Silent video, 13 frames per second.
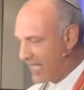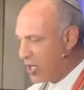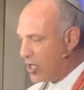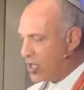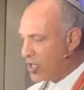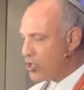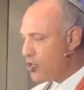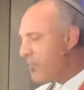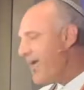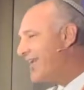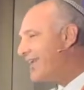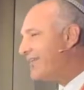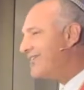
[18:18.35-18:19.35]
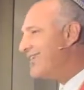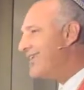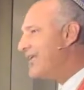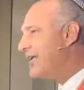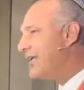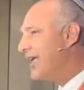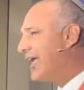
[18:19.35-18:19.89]
"Humanity
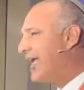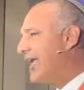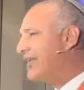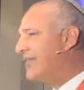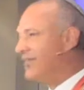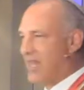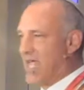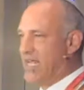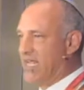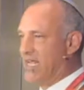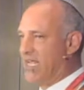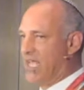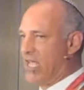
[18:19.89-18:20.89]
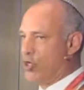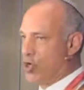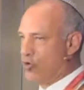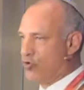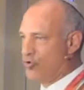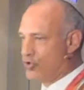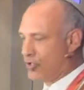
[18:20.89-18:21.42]
is like an
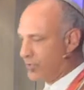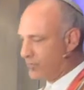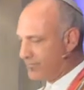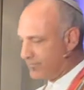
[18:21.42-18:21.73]
ocean.